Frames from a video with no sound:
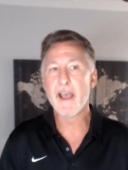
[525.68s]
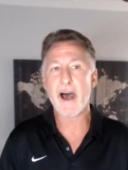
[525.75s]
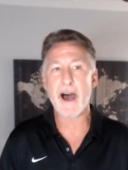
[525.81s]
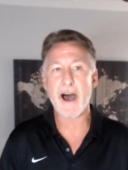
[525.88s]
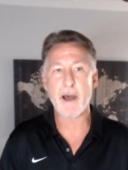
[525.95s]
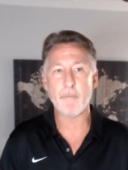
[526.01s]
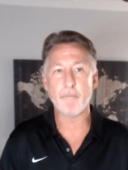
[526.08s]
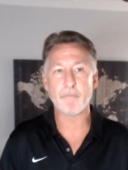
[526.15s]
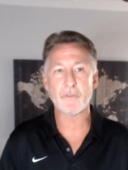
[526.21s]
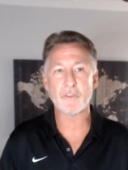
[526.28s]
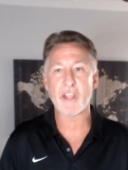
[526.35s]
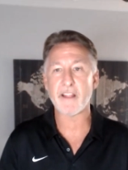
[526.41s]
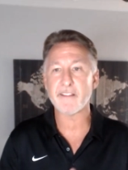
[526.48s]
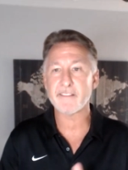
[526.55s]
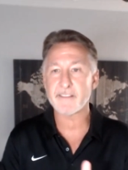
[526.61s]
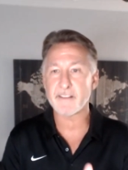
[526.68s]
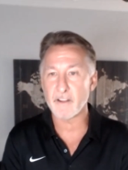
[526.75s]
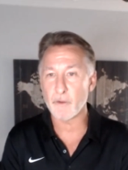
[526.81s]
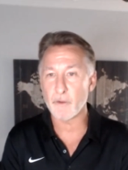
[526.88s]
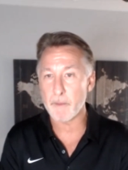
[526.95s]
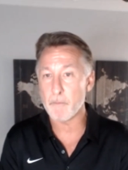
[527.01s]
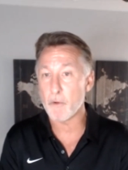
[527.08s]
um, tell us a
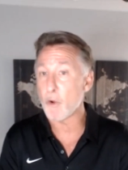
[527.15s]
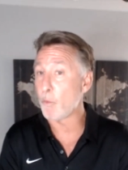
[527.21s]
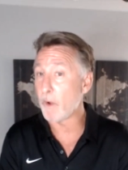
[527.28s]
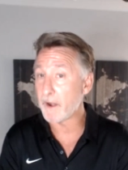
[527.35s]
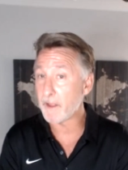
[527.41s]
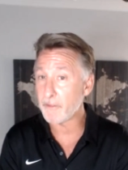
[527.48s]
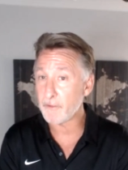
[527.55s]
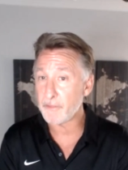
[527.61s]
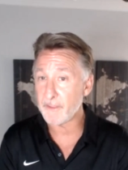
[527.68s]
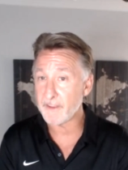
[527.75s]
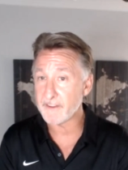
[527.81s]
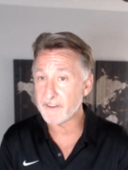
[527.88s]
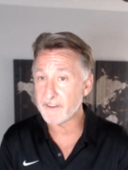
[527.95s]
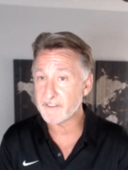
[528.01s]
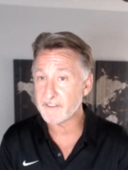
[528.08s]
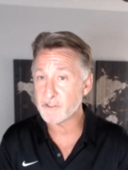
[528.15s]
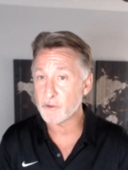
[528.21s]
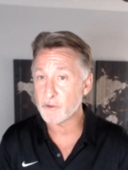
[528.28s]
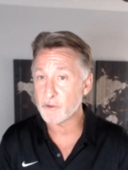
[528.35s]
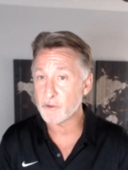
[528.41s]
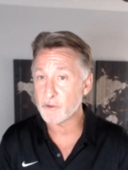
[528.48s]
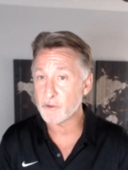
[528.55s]
little bit more what other things are
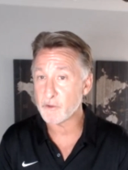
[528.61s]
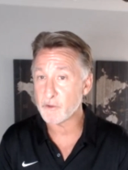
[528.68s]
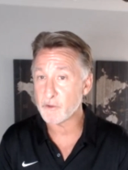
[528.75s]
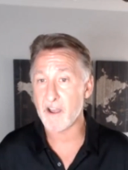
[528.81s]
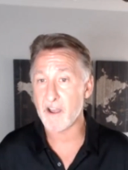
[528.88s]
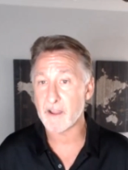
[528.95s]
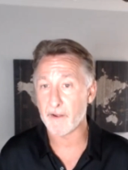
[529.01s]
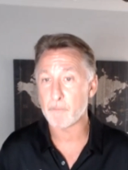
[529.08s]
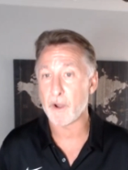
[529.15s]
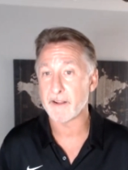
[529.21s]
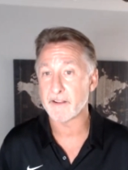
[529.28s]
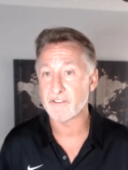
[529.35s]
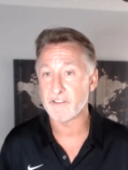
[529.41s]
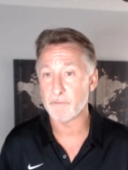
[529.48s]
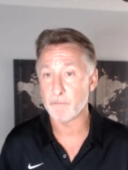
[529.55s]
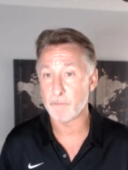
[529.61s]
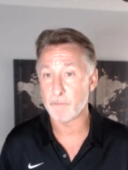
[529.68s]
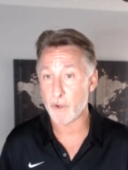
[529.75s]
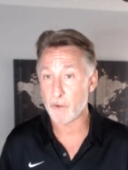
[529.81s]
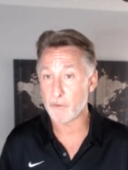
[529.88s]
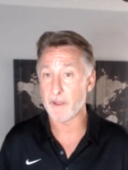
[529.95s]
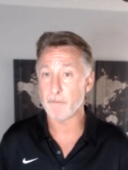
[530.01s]
we going to talk about at product
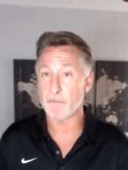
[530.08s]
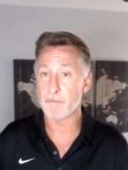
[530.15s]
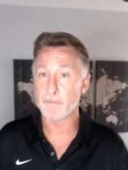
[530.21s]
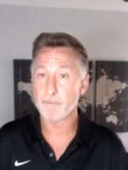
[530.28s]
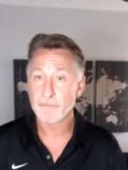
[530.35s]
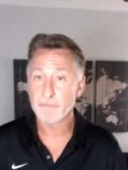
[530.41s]
symposium